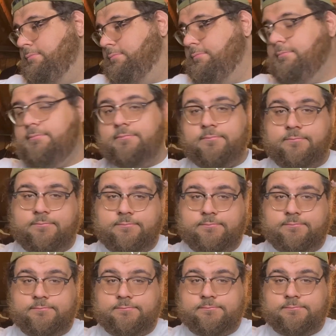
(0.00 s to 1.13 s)

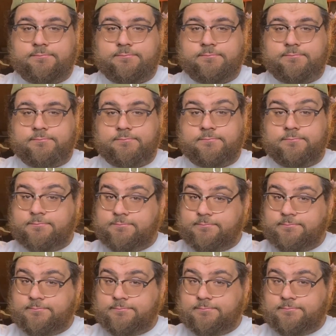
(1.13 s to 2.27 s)

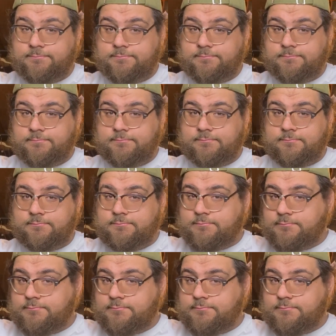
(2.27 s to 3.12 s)
[no speech]